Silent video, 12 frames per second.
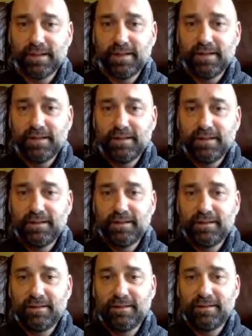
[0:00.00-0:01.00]
it on the front cover
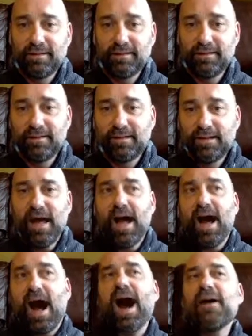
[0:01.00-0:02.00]
of your book, isn't it?
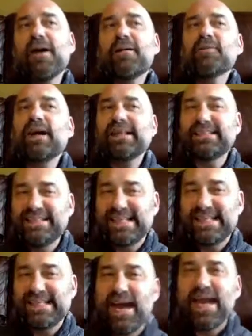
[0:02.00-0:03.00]
Uh,
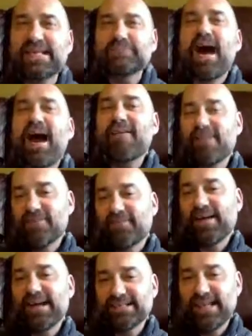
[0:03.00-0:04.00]
it
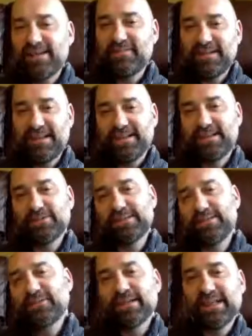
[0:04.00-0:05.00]
paraphrased heavily because we
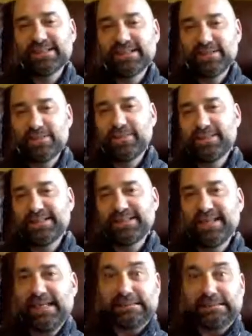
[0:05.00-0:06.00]
don't want to get sued by Disney.